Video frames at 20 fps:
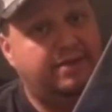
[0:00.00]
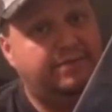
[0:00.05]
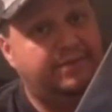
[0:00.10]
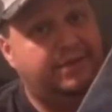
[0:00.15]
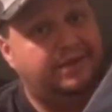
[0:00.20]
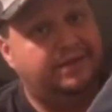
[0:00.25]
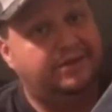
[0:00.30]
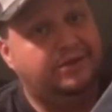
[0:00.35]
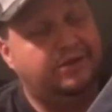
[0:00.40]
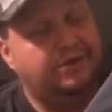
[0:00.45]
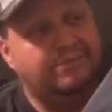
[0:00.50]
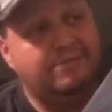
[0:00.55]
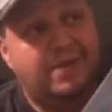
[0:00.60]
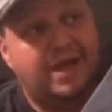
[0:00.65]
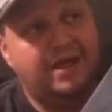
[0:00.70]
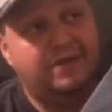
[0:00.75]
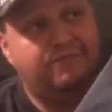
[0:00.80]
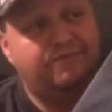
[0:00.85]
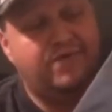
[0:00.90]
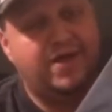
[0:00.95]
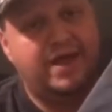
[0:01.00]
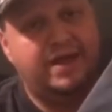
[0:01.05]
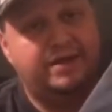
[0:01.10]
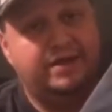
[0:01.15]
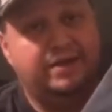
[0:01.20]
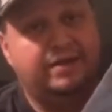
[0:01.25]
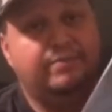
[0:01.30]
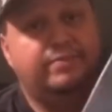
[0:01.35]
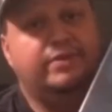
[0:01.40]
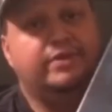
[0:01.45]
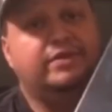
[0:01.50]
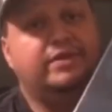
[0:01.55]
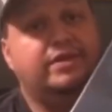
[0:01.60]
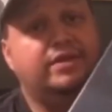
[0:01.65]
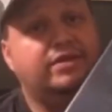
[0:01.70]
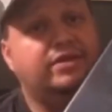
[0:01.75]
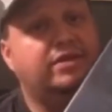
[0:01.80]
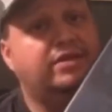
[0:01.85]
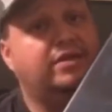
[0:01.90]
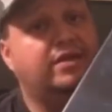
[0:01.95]
I mean, you might find it, but
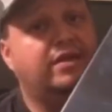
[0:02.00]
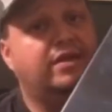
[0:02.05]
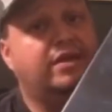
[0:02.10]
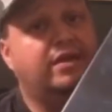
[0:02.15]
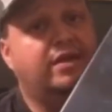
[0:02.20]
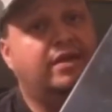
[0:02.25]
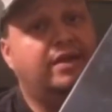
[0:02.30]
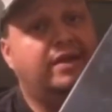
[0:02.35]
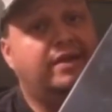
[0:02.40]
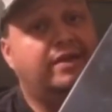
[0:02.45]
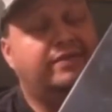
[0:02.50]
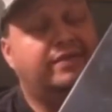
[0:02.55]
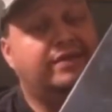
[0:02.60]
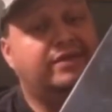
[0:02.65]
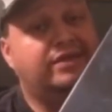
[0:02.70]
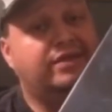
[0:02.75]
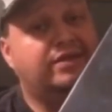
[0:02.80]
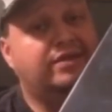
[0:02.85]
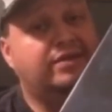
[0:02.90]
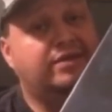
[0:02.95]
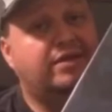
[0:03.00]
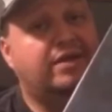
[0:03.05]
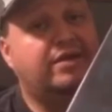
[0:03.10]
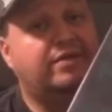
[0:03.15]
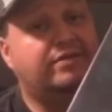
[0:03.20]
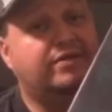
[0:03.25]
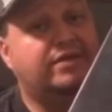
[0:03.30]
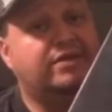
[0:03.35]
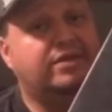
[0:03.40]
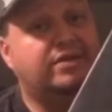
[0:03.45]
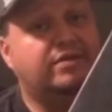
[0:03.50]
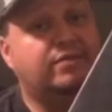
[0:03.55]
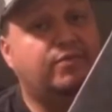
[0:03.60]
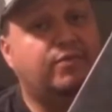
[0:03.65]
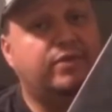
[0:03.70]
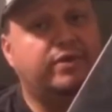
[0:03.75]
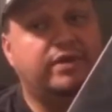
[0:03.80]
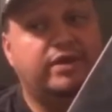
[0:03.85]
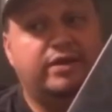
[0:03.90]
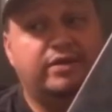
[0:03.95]
this is
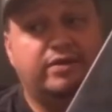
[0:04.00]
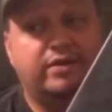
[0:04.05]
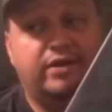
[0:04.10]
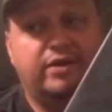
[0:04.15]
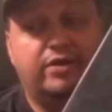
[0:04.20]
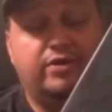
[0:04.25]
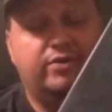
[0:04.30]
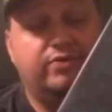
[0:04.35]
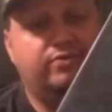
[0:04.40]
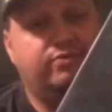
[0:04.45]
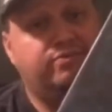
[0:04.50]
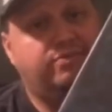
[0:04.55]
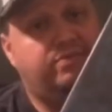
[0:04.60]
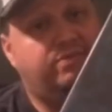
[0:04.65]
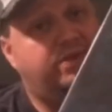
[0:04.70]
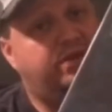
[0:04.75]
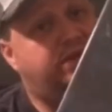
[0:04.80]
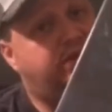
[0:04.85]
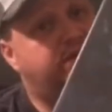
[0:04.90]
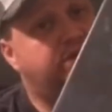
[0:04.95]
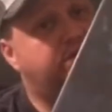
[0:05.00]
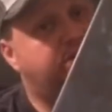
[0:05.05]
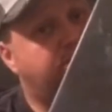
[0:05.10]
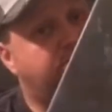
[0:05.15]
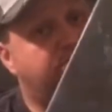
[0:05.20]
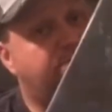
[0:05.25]
one that this is a